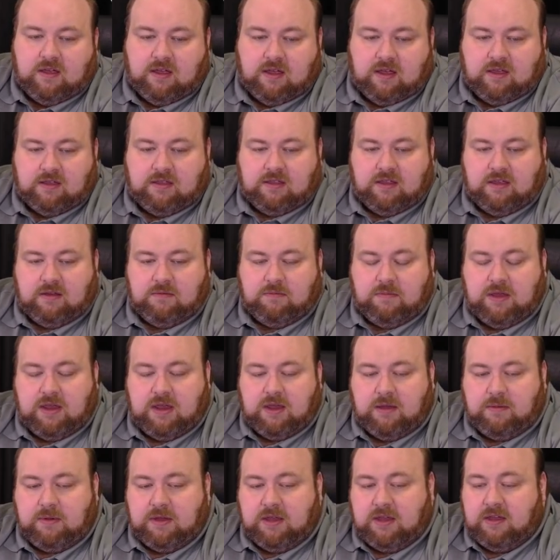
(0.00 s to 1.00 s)
And then
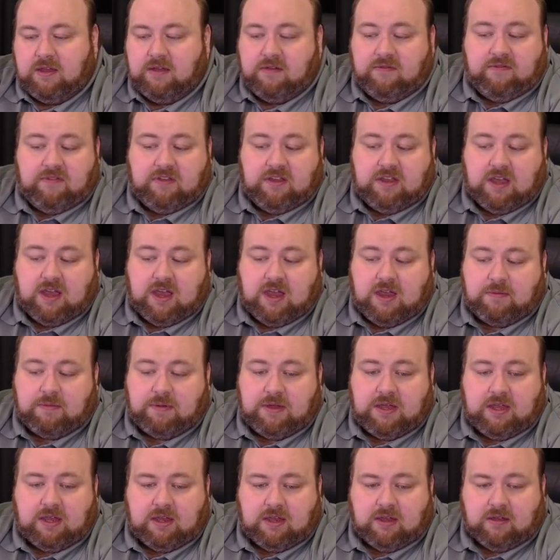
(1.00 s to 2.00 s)
maybe
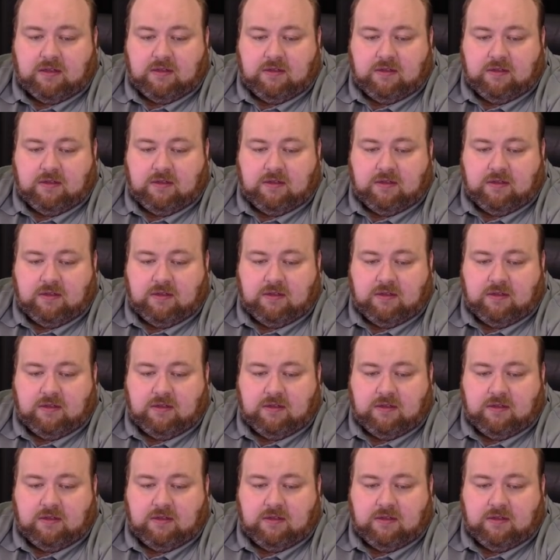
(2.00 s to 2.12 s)
VIP,